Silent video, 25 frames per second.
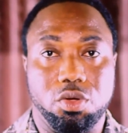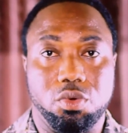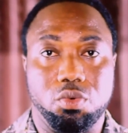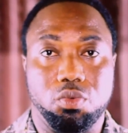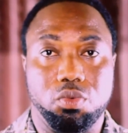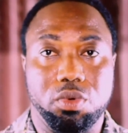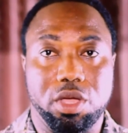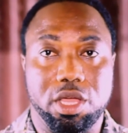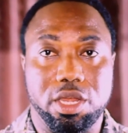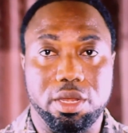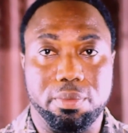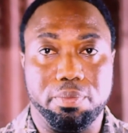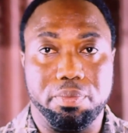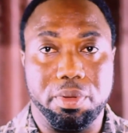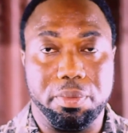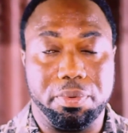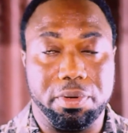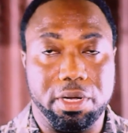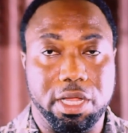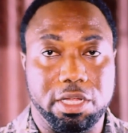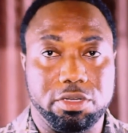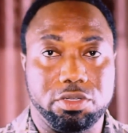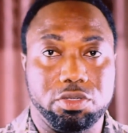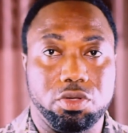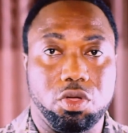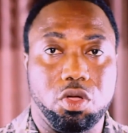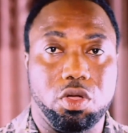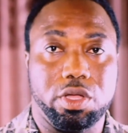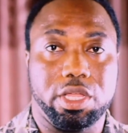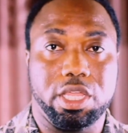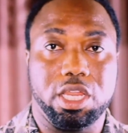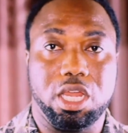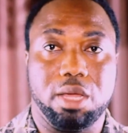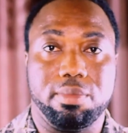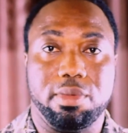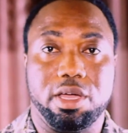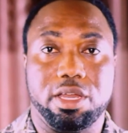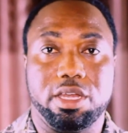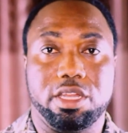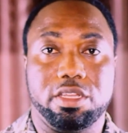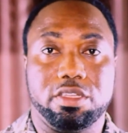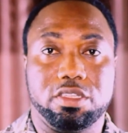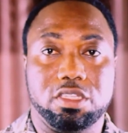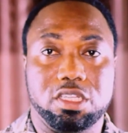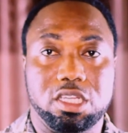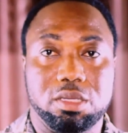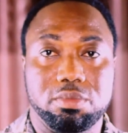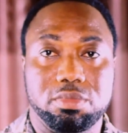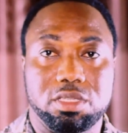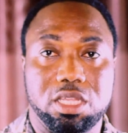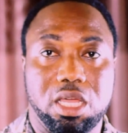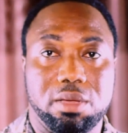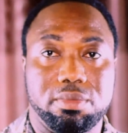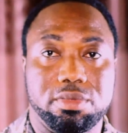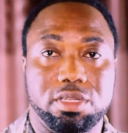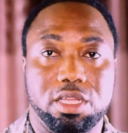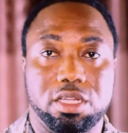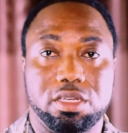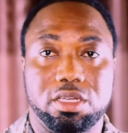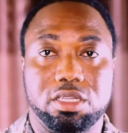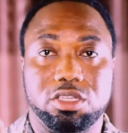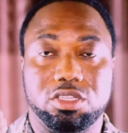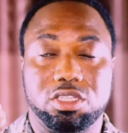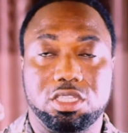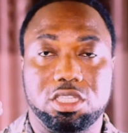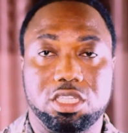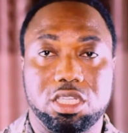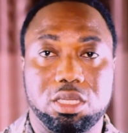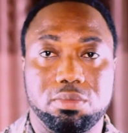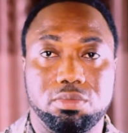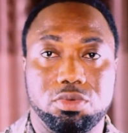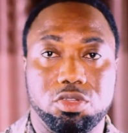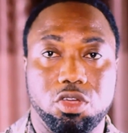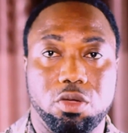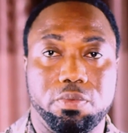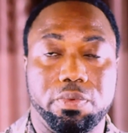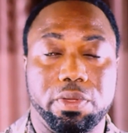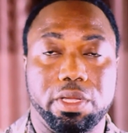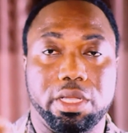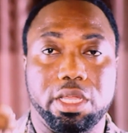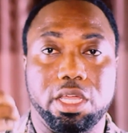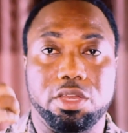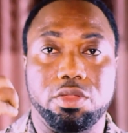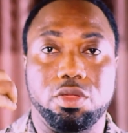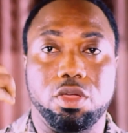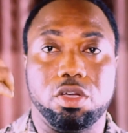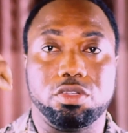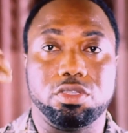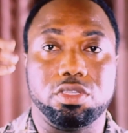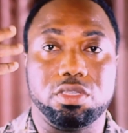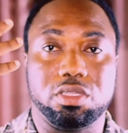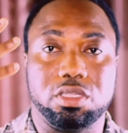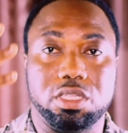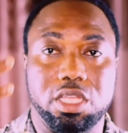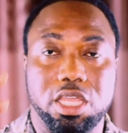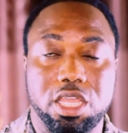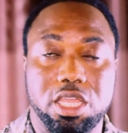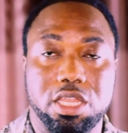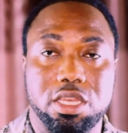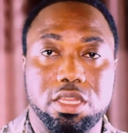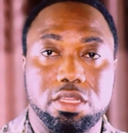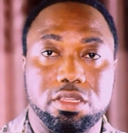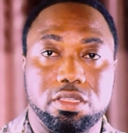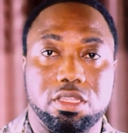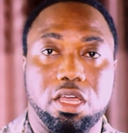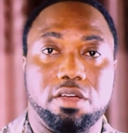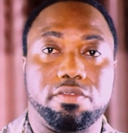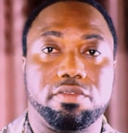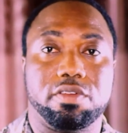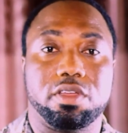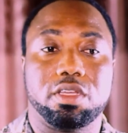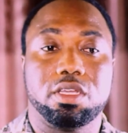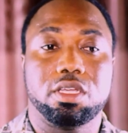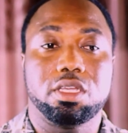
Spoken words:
when people are talking about the same subject, the same topic, and you're also saying stuff,